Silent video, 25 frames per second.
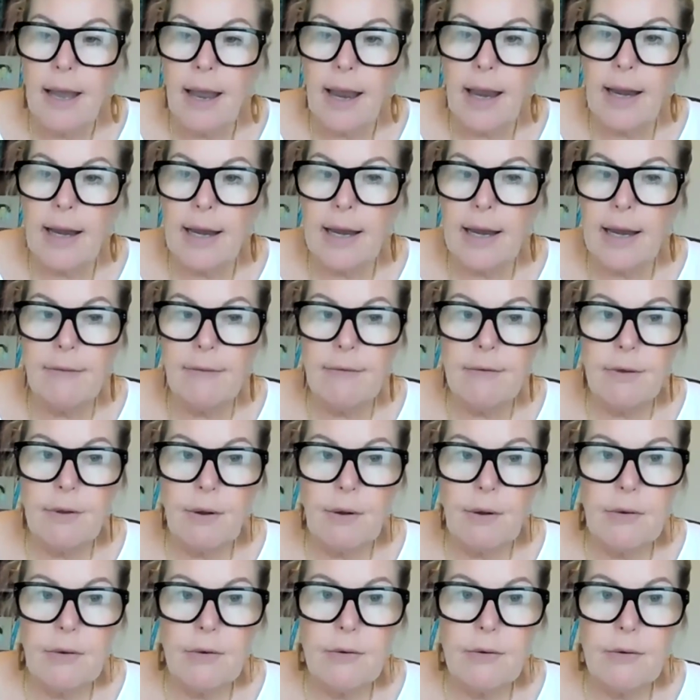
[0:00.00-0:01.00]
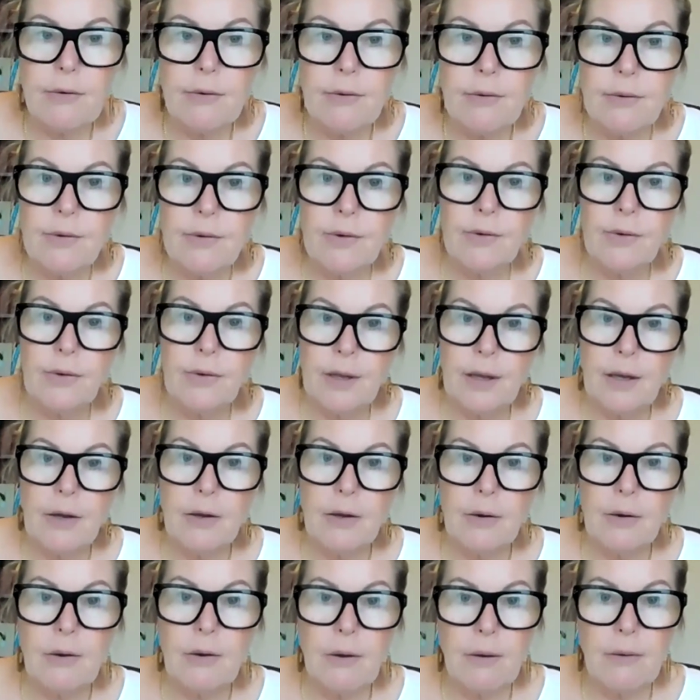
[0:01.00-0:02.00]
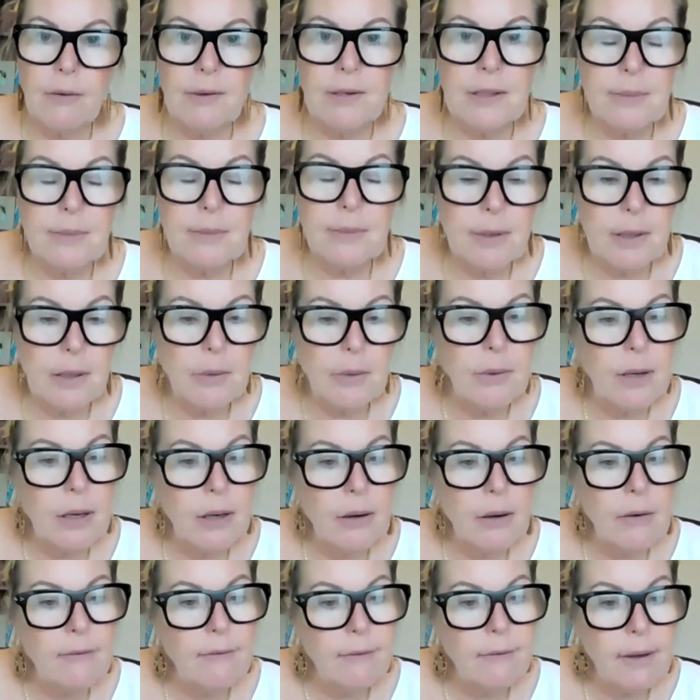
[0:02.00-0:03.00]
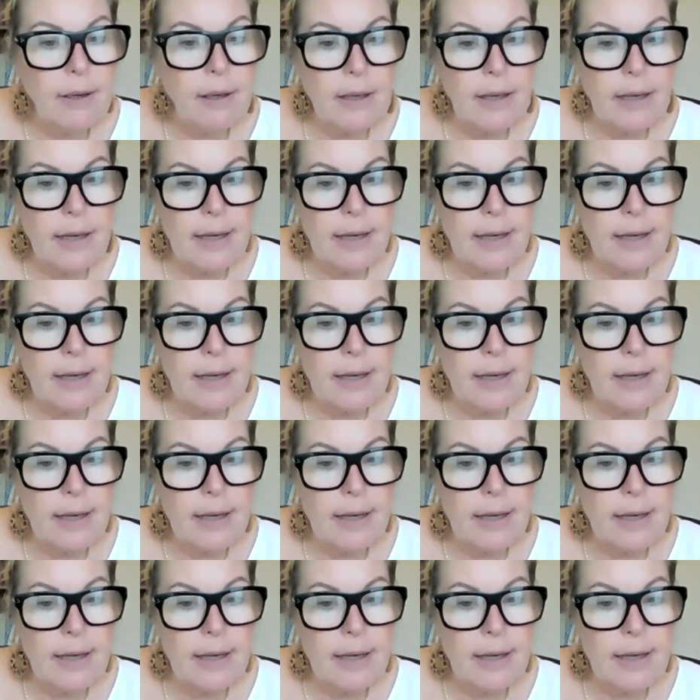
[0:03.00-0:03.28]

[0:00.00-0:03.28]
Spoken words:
And even though you think you're going to be aware of it,